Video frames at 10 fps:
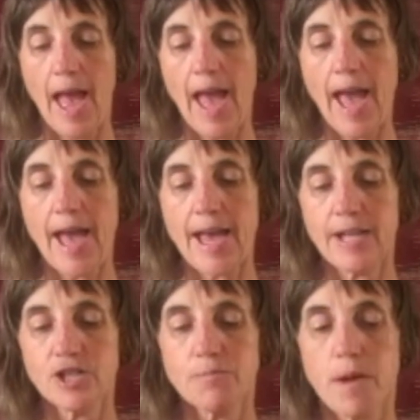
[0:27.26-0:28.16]

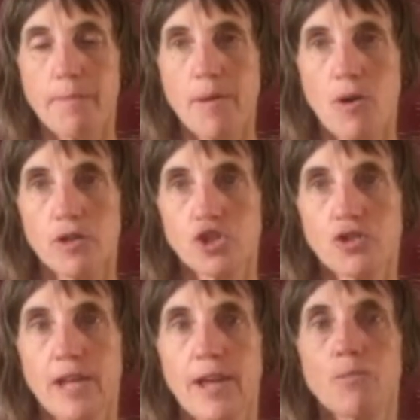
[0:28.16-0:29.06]
and my
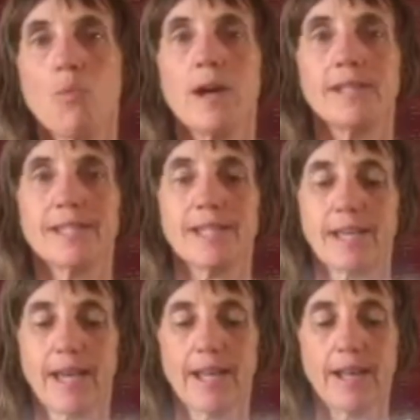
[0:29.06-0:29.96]
poetry. And once
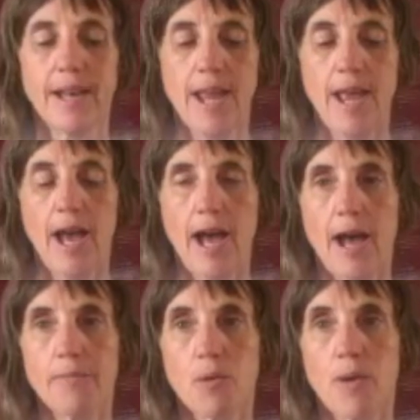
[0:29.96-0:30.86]
again,
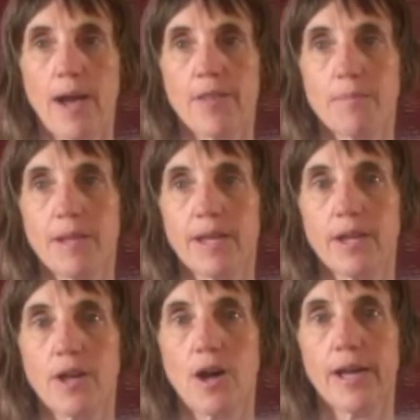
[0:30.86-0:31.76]
the way that Pling
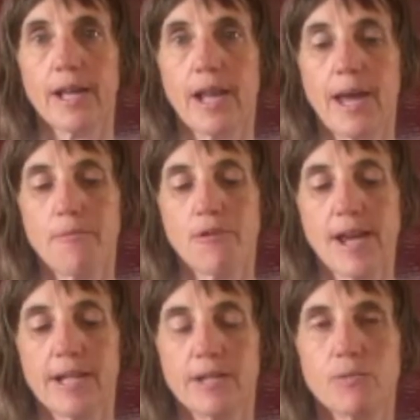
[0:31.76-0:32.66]
and I
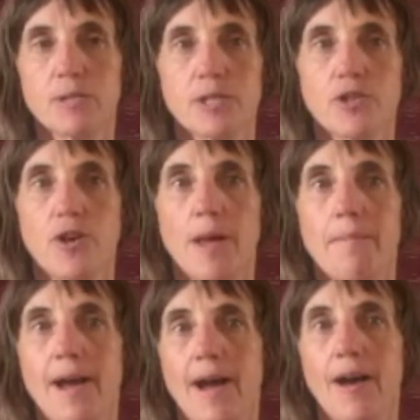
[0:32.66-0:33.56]
collaborated was not
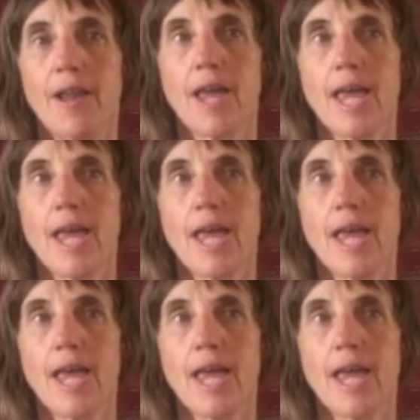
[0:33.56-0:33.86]
about